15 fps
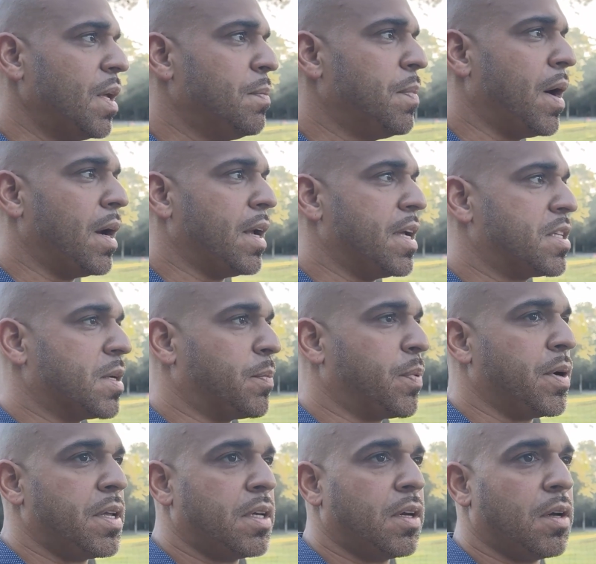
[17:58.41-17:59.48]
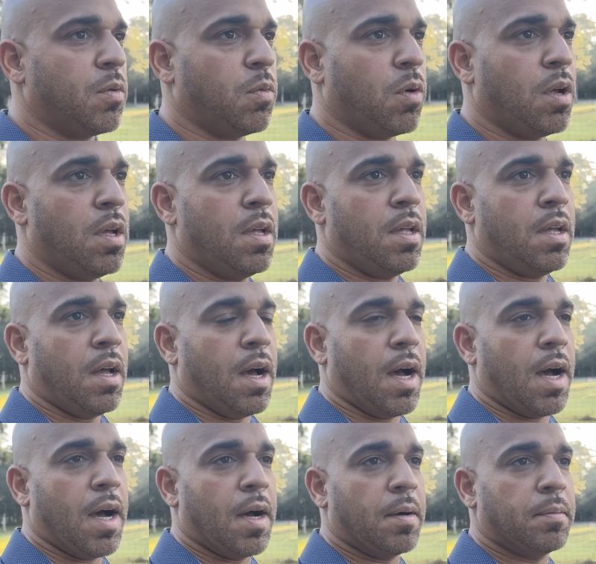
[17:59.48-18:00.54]
but it's a pretty good
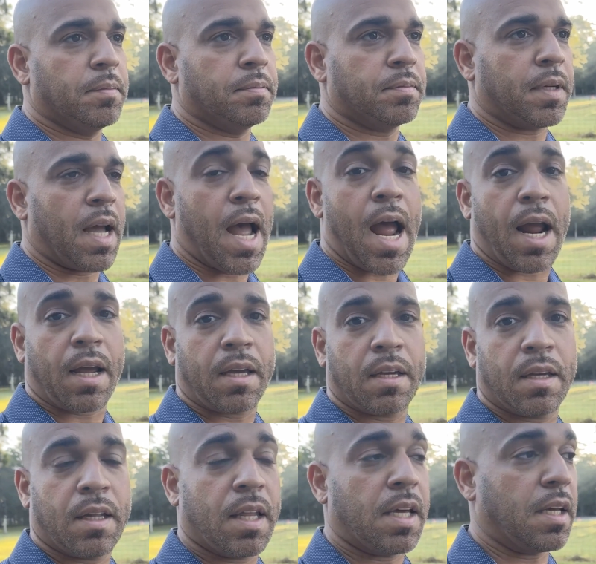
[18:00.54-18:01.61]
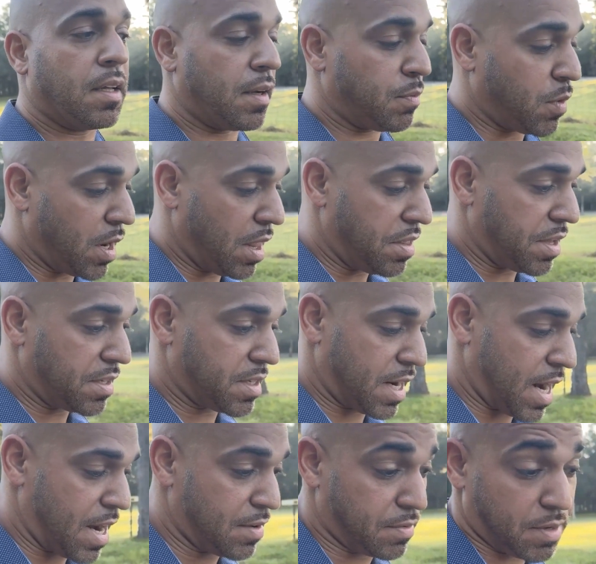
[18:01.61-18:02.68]
hack. Like one of the things that
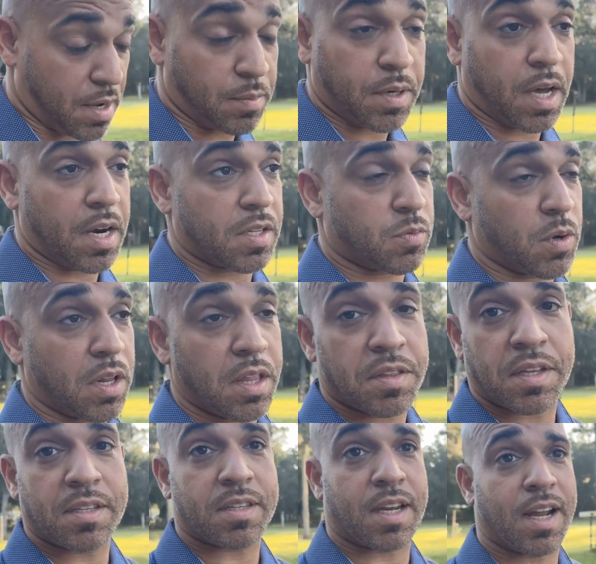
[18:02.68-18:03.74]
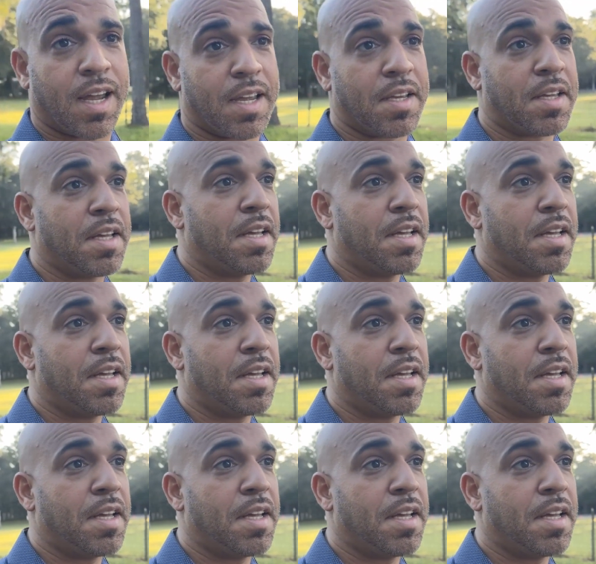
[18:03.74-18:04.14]
I'll be honest, one of the things that I,